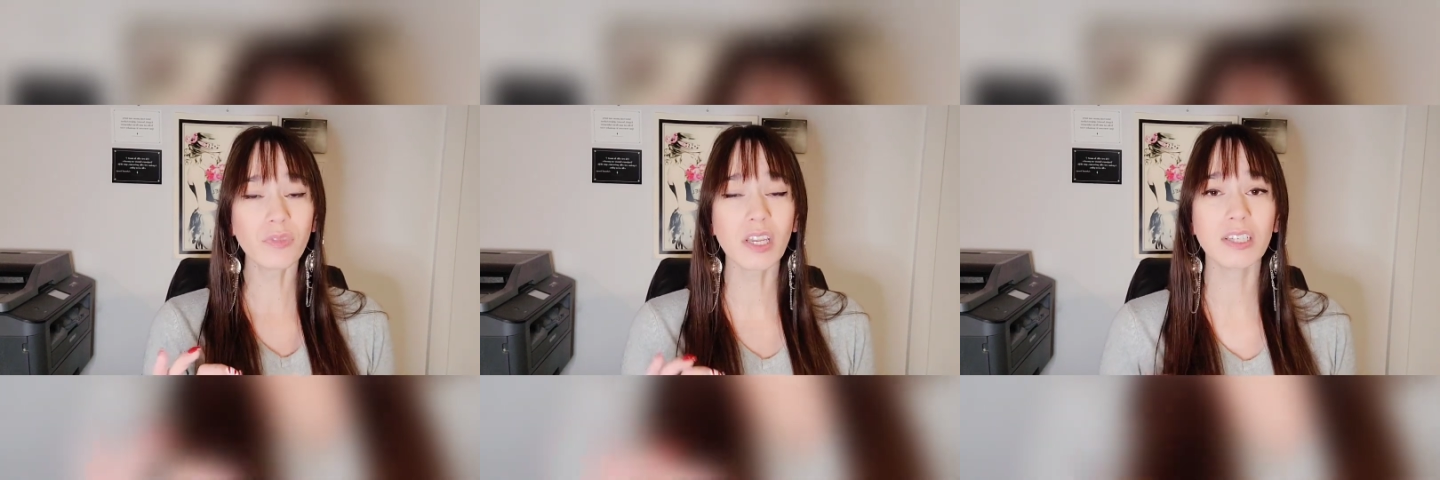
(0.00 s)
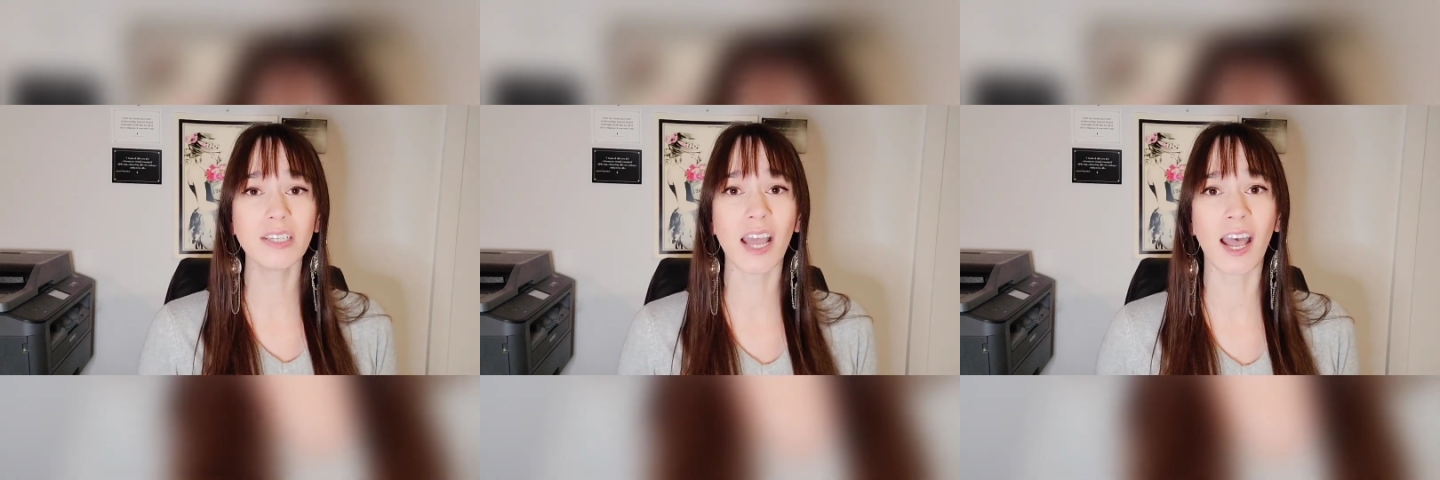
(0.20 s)

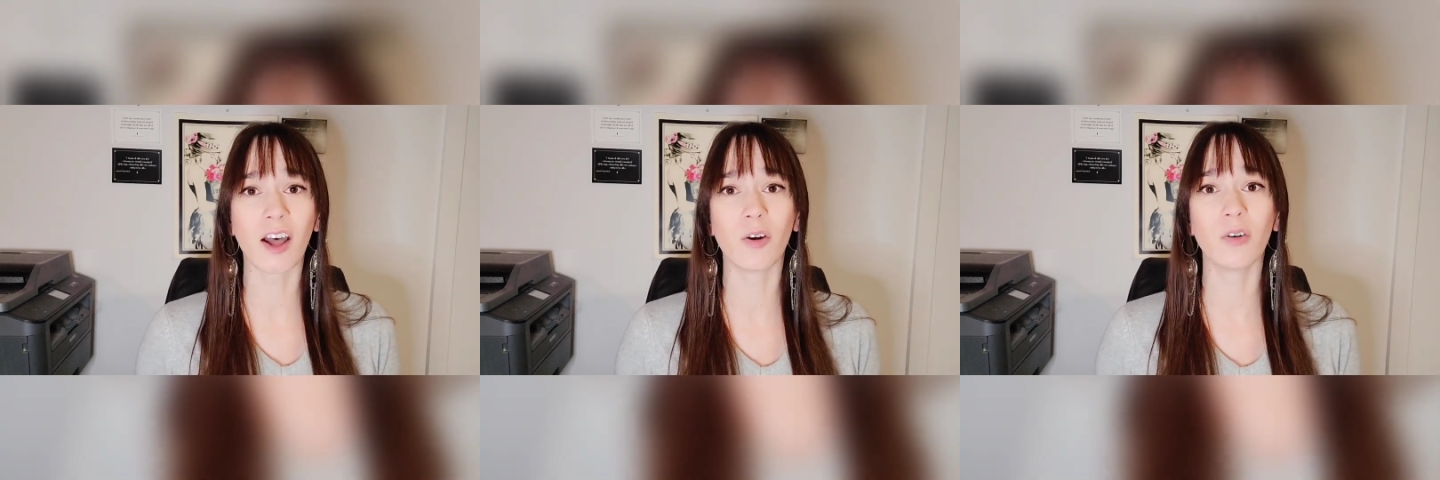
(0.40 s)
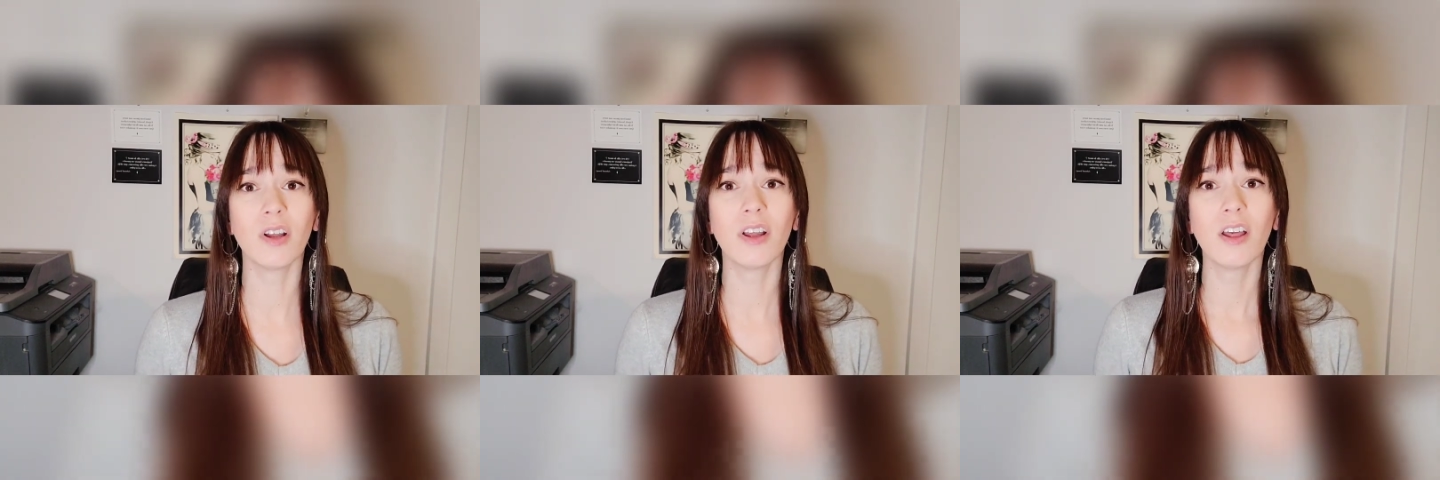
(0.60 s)

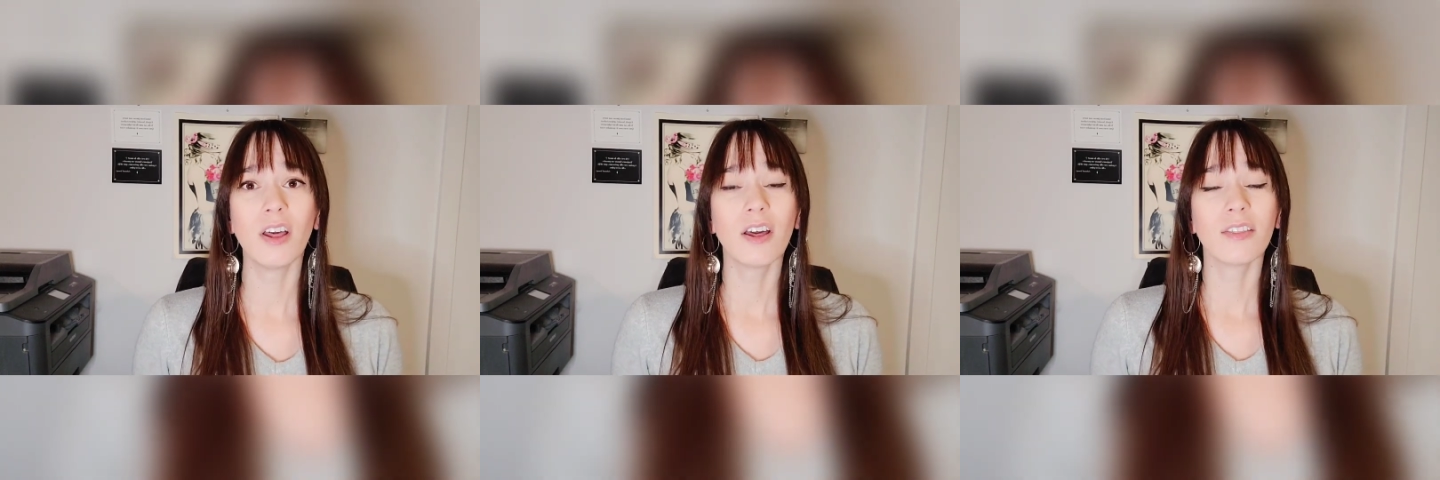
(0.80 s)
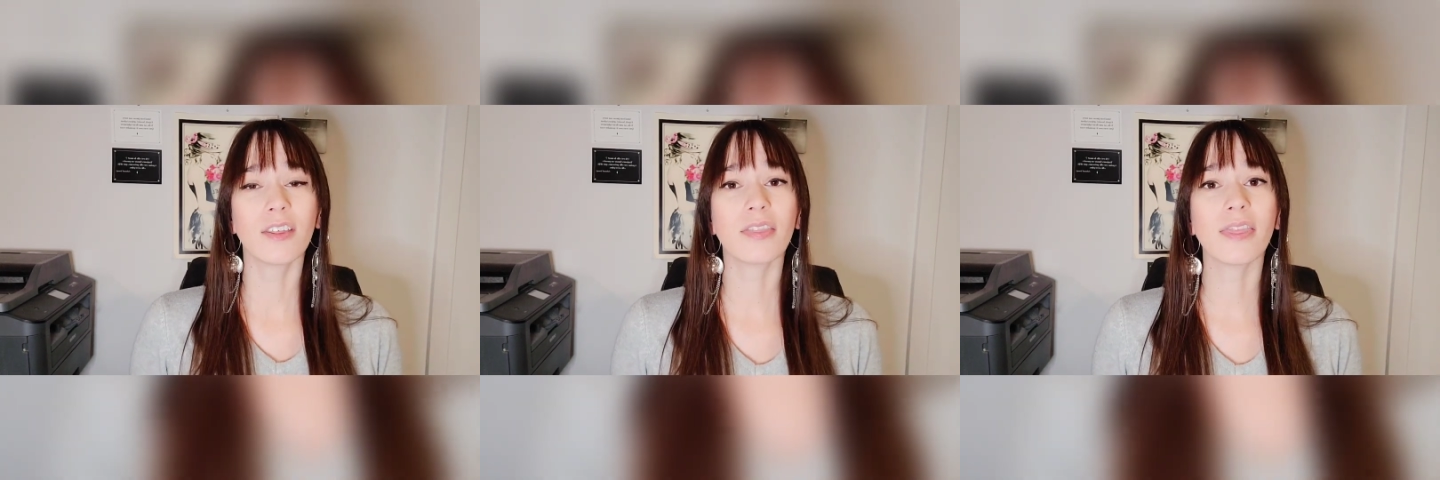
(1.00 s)
Now,
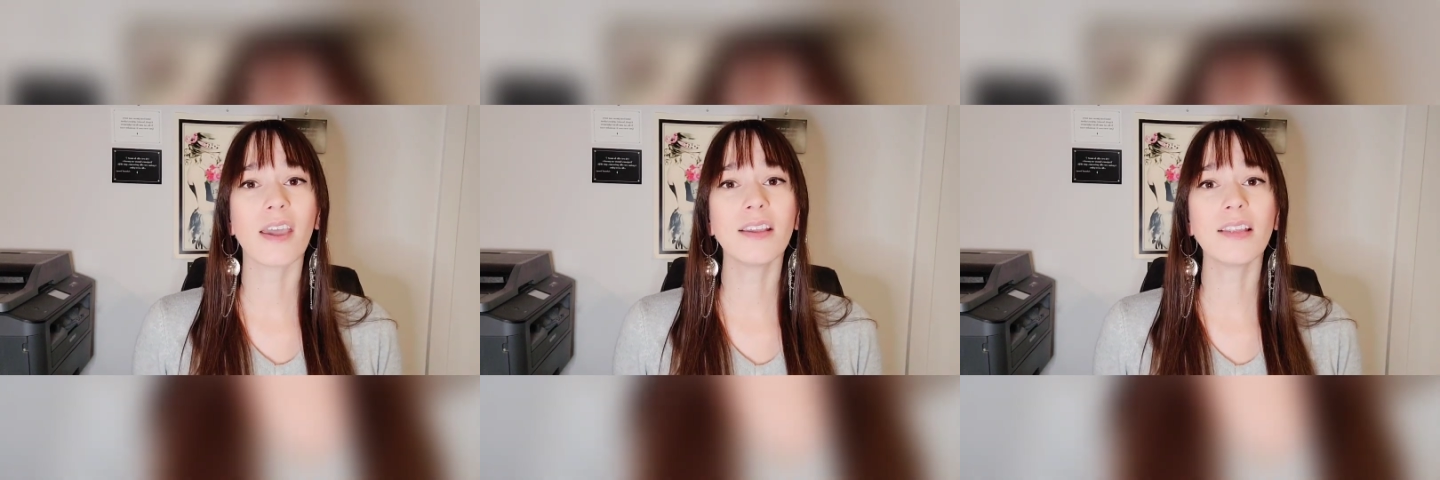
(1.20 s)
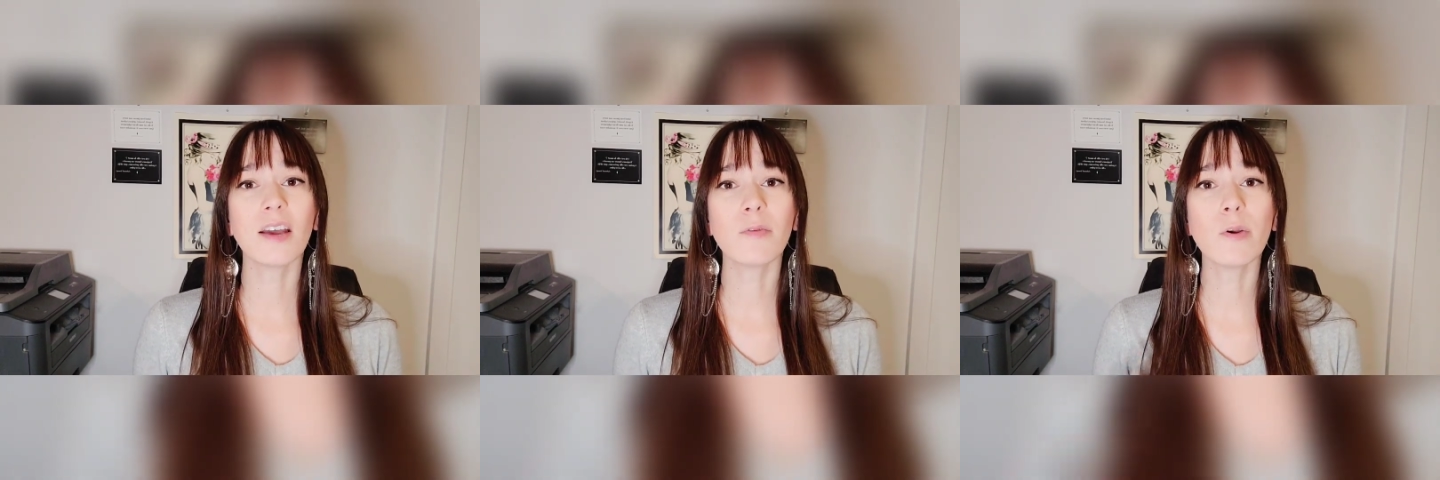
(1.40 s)
the
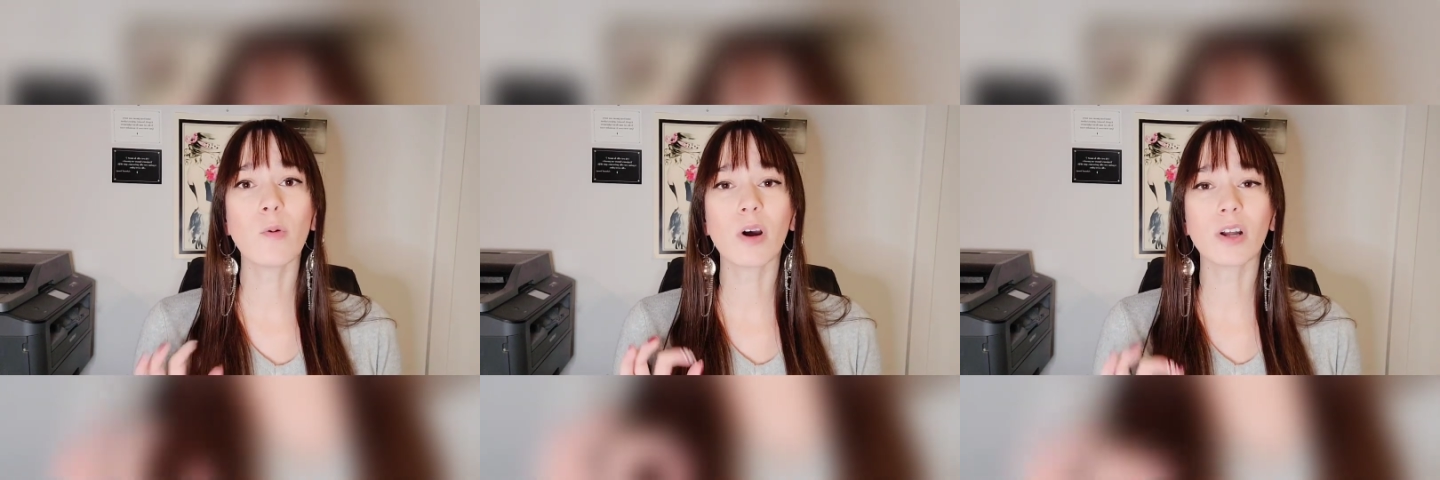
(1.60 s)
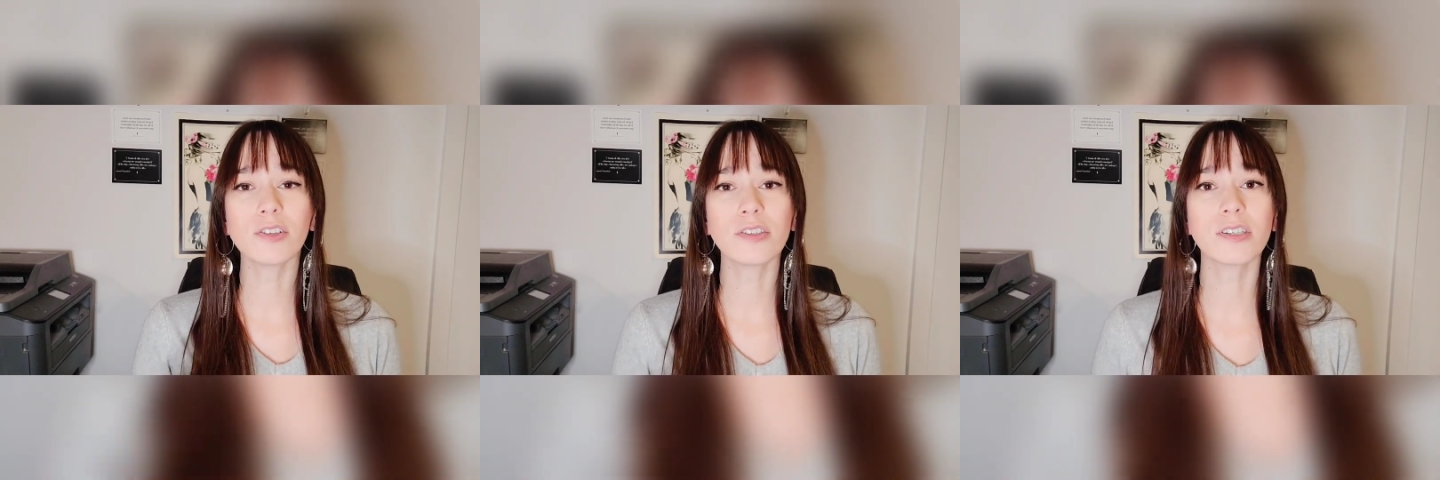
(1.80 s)
thing that we
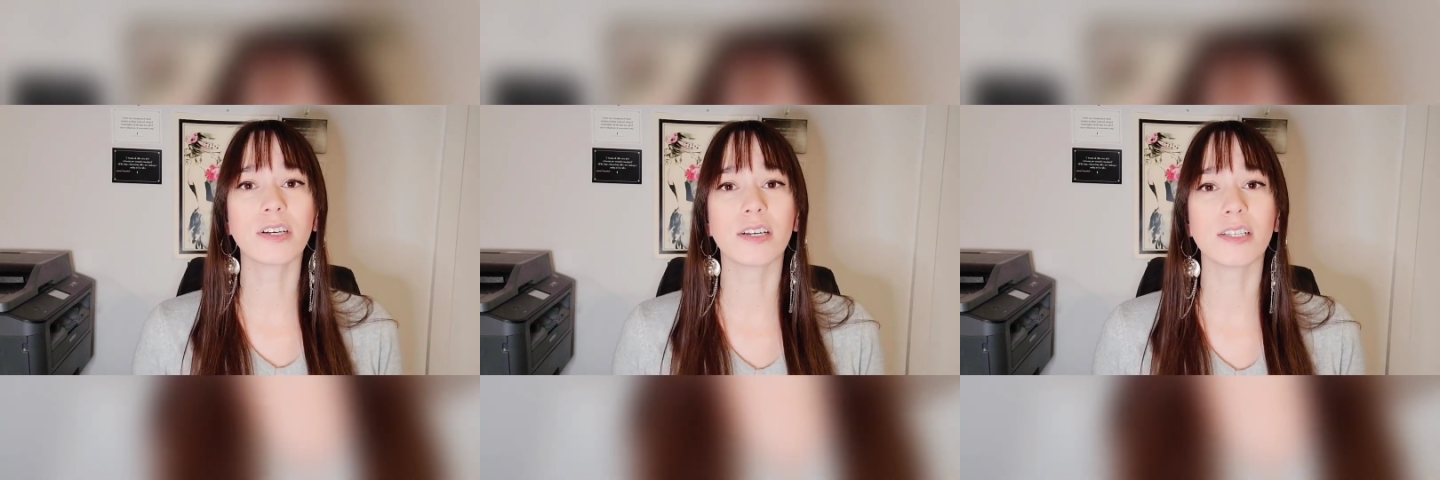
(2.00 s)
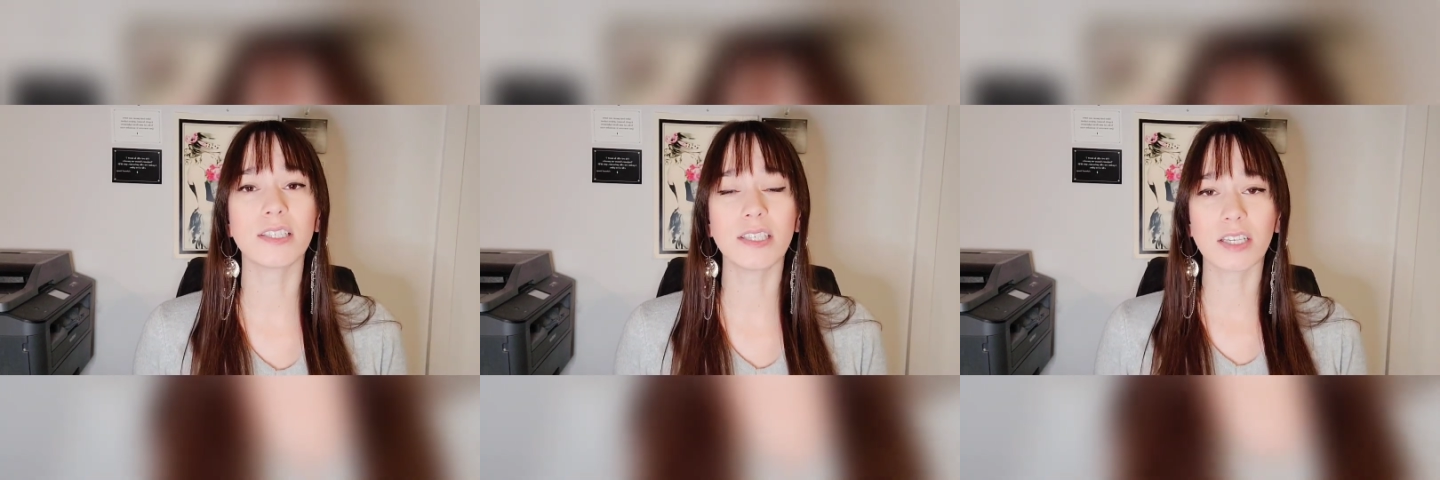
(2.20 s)
want to
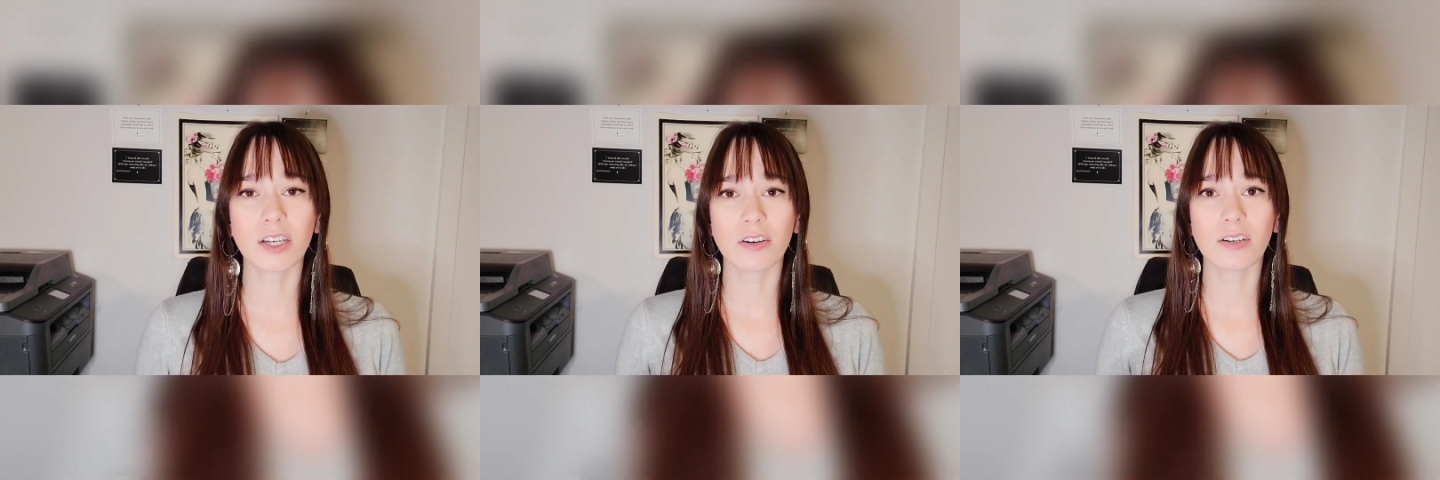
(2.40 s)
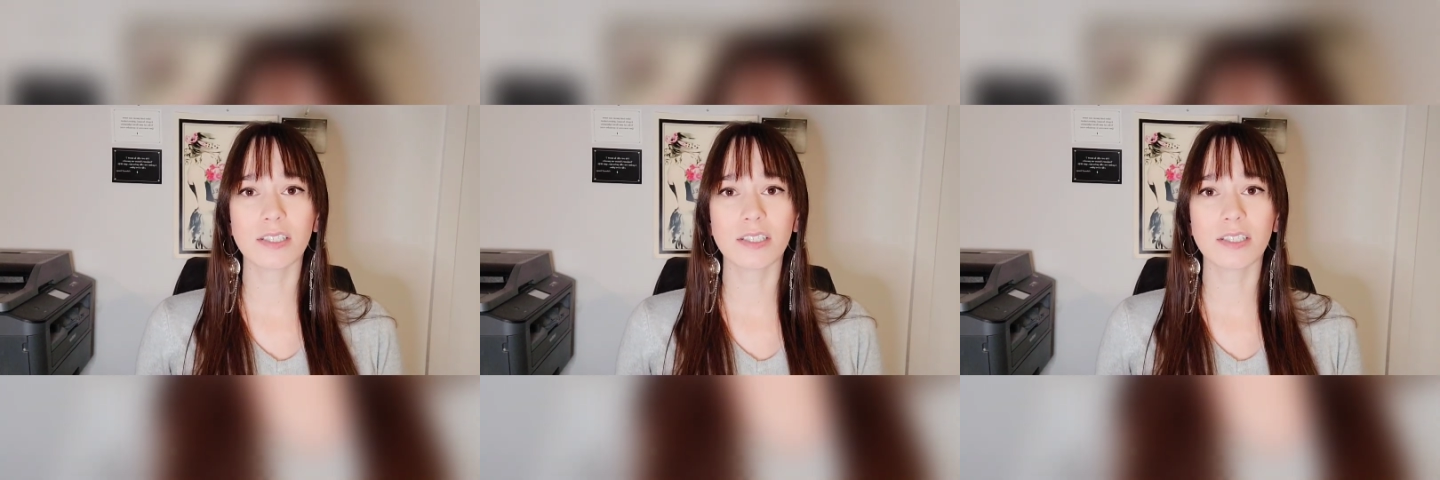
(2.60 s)
consider